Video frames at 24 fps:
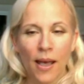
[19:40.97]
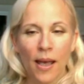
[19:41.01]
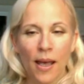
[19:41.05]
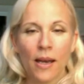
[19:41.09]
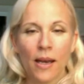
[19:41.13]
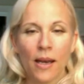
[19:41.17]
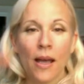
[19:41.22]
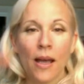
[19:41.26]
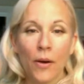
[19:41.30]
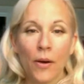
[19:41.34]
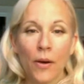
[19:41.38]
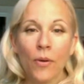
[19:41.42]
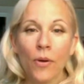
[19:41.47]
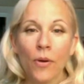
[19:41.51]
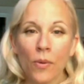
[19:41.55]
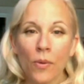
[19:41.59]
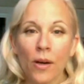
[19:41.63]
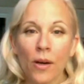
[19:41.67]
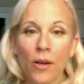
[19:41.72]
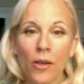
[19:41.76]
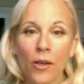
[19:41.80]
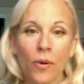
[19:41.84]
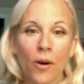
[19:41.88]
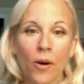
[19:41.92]
Now, I don't know
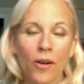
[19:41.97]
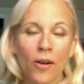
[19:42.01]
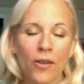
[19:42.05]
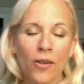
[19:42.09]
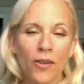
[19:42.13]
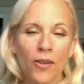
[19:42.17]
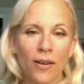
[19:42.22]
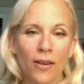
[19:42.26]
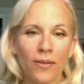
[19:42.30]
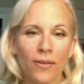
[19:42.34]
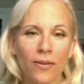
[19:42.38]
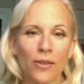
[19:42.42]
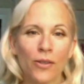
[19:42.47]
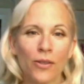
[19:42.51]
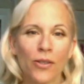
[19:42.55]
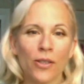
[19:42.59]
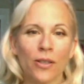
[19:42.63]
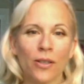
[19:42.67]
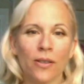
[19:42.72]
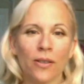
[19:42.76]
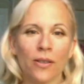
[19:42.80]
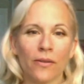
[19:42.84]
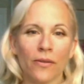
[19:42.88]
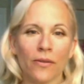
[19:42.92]
where you are in your
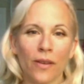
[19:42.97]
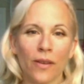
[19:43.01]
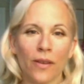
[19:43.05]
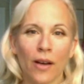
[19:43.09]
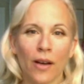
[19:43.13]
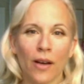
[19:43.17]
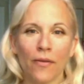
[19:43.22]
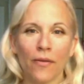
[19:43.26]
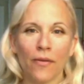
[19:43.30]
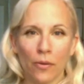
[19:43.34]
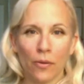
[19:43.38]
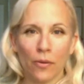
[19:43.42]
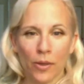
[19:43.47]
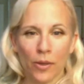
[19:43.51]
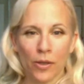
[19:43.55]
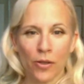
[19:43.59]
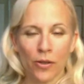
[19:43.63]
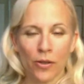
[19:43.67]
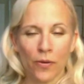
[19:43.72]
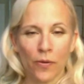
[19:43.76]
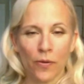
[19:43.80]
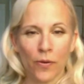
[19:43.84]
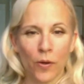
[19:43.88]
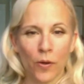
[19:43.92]
evolution of your
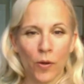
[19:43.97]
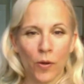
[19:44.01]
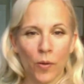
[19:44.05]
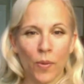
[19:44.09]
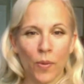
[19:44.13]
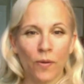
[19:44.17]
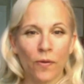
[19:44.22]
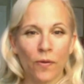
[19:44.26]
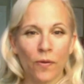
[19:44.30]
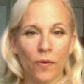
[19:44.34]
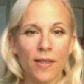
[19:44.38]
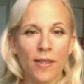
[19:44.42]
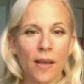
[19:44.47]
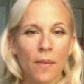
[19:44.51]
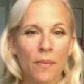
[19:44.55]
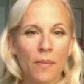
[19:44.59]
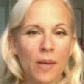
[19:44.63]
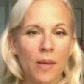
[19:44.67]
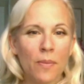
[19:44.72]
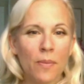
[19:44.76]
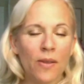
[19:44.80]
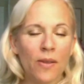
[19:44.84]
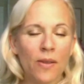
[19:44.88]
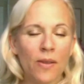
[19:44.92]
return to food, but for some
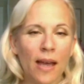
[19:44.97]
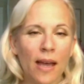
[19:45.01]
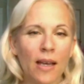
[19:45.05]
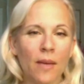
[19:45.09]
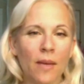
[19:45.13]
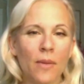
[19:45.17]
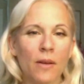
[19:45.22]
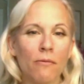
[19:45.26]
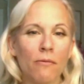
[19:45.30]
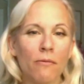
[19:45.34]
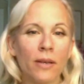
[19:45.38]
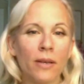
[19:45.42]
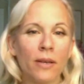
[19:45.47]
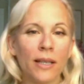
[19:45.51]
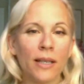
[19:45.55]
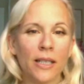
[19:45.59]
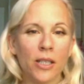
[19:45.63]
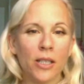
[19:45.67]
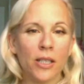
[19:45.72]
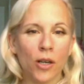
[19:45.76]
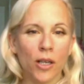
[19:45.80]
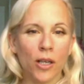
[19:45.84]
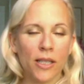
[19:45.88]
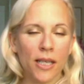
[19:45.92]
people that can be really
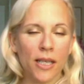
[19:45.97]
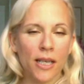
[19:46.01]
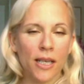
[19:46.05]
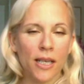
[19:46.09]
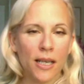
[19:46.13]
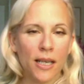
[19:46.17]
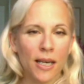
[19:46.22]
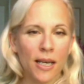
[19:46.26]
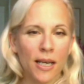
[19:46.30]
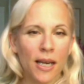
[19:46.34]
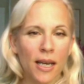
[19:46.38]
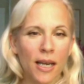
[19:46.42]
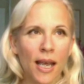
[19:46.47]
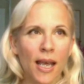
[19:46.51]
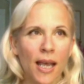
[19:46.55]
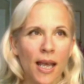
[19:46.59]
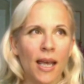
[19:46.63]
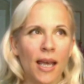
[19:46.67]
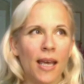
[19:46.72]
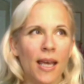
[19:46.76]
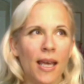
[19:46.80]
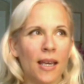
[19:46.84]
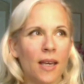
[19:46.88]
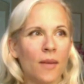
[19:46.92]
daunting.
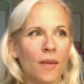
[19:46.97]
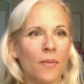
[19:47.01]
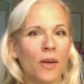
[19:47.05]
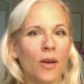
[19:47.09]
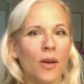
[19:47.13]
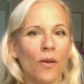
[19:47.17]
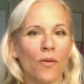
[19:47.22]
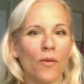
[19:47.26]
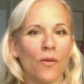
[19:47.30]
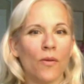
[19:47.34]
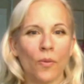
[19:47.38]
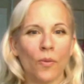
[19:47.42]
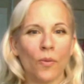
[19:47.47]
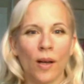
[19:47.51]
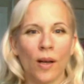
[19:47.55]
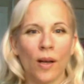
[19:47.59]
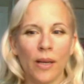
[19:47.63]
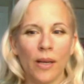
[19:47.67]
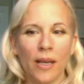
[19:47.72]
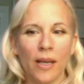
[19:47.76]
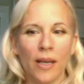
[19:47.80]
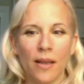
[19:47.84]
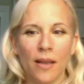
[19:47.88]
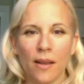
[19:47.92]
it can be
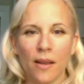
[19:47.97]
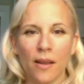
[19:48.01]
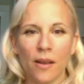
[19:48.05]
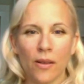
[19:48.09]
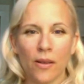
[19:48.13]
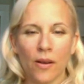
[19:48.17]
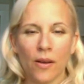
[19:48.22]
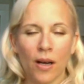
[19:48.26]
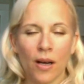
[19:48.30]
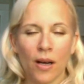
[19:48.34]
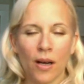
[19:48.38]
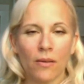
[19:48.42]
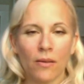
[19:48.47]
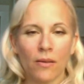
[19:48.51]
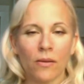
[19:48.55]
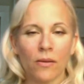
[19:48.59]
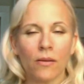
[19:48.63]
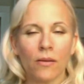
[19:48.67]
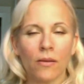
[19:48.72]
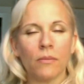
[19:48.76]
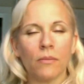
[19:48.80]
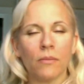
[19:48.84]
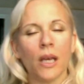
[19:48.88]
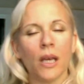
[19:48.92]
overwhelming, the thought of,
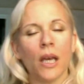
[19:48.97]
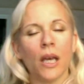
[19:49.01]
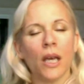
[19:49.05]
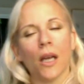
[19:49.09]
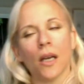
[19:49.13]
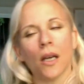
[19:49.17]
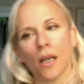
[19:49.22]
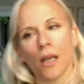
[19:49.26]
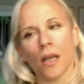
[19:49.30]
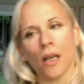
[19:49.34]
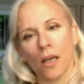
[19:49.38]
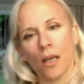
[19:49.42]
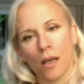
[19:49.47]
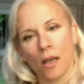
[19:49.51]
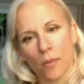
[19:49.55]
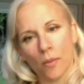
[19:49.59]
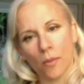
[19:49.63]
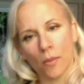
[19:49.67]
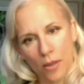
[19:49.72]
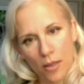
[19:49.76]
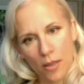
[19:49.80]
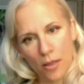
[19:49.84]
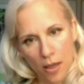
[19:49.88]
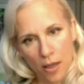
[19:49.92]
oh man, getting
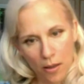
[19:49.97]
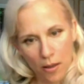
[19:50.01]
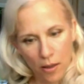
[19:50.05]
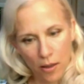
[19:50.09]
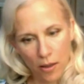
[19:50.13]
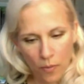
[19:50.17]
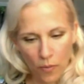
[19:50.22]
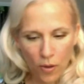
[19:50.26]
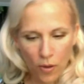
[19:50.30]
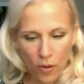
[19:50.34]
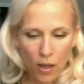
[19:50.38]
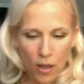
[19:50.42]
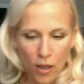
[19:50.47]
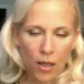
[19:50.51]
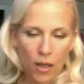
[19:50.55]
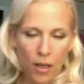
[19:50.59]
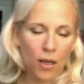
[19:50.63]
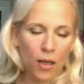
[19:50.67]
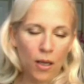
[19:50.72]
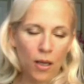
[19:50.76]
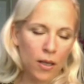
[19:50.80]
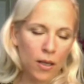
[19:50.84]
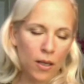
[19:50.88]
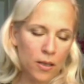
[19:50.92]
up on Saturday morning,
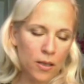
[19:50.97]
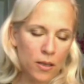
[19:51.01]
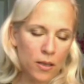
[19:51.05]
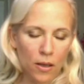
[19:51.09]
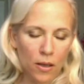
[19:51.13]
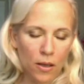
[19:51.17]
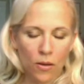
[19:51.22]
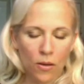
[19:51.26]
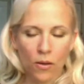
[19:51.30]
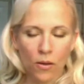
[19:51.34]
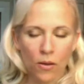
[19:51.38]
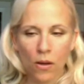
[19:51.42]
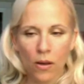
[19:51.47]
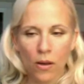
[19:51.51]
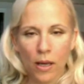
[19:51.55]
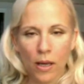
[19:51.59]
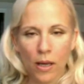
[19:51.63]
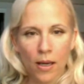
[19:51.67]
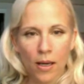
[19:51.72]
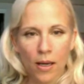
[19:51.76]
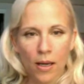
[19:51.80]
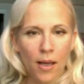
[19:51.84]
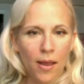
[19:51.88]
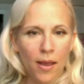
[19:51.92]
getting kids together, all
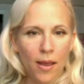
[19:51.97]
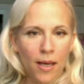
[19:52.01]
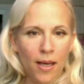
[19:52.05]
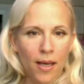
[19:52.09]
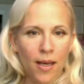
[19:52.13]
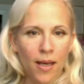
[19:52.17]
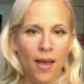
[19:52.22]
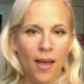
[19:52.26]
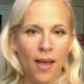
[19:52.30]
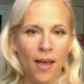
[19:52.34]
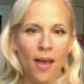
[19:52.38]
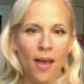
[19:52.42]
that kind of thing,